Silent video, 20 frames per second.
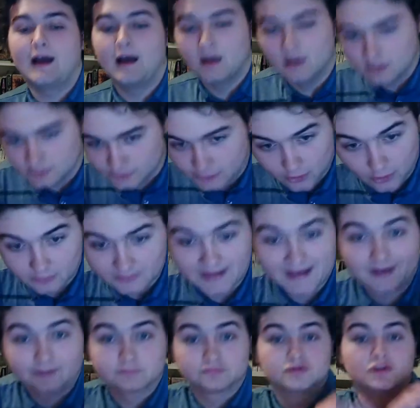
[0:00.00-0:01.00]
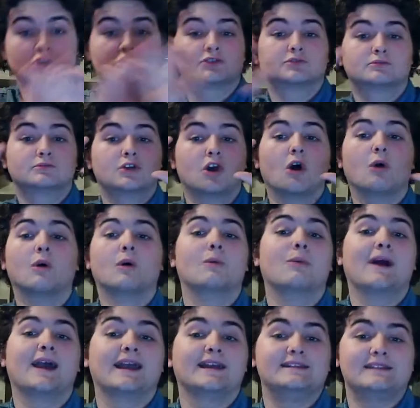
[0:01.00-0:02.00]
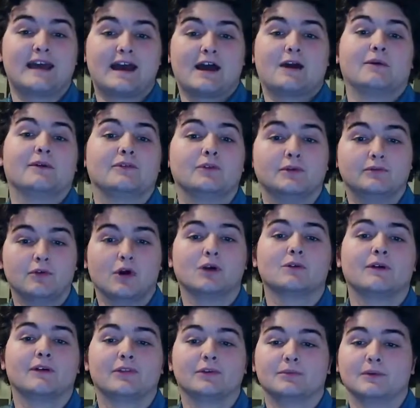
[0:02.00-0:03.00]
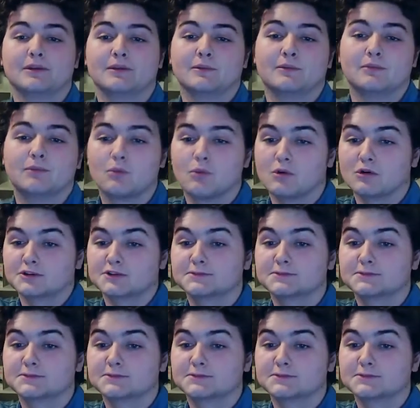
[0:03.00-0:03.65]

So yeah, just go away now if you've not read the Rhythm of War.